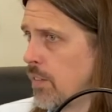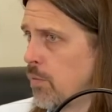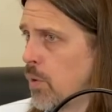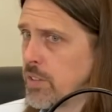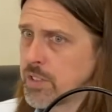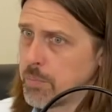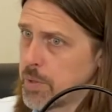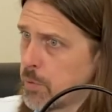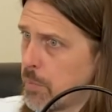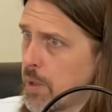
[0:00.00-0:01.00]
what some
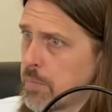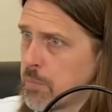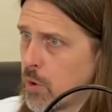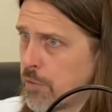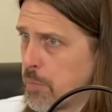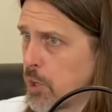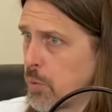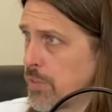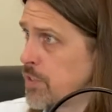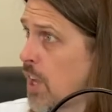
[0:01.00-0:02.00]
people may be more familiar
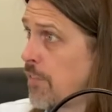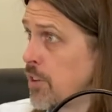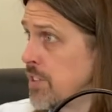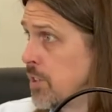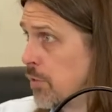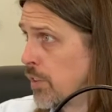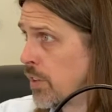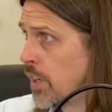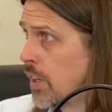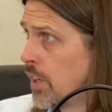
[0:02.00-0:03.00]
with, Sovereign Silver.
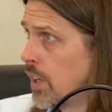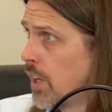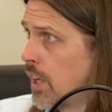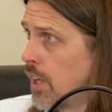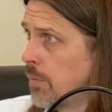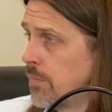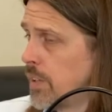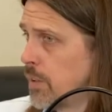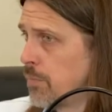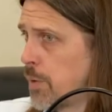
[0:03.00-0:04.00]

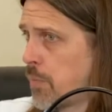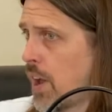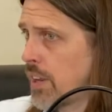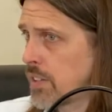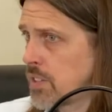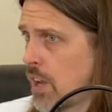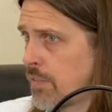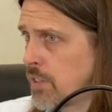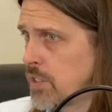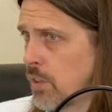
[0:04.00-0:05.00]
The product
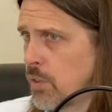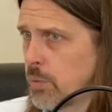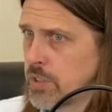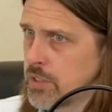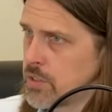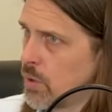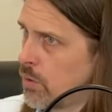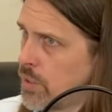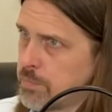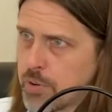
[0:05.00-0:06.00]
Sovereign Silver, which is sold
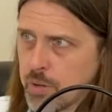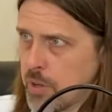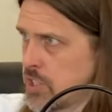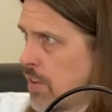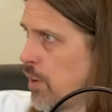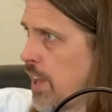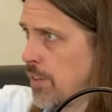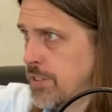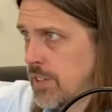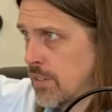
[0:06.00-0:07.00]
in pretty much every
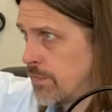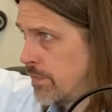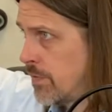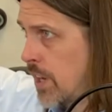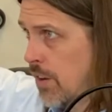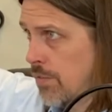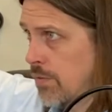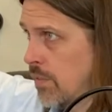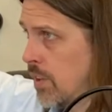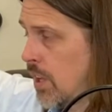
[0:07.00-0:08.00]
health care
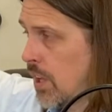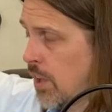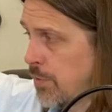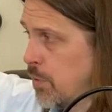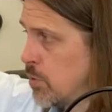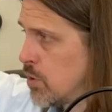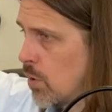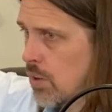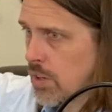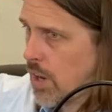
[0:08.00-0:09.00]
health food
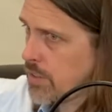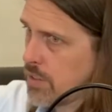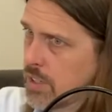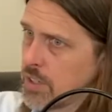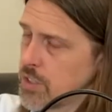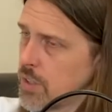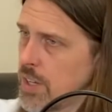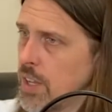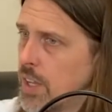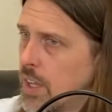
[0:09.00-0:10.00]
store across the country,
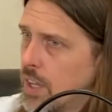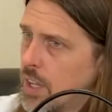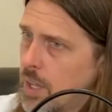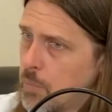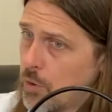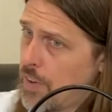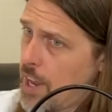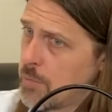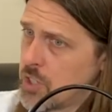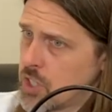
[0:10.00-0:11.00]
or
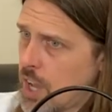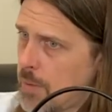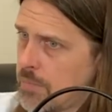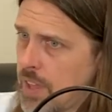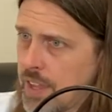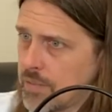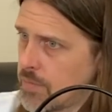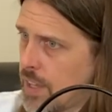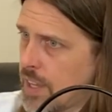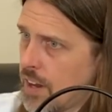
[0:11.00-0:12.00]
vitamin shop,
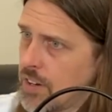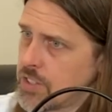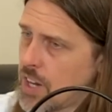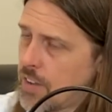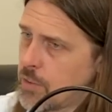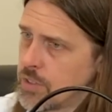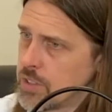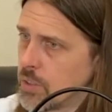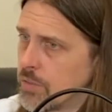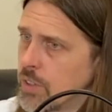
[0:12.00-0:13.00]
they carry Sovereign
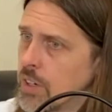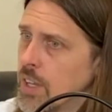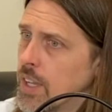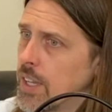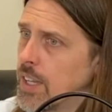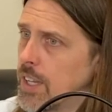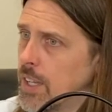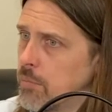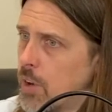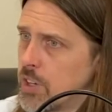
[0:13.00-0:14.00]
Silver.
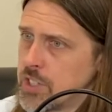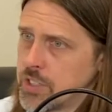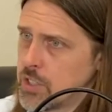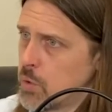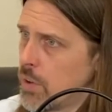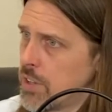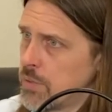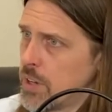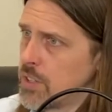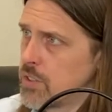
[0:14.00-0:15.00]
Argentin
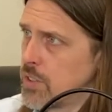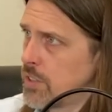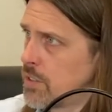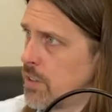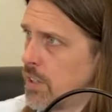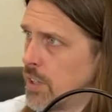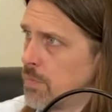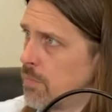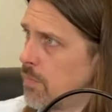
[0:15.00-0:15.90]
23 is just the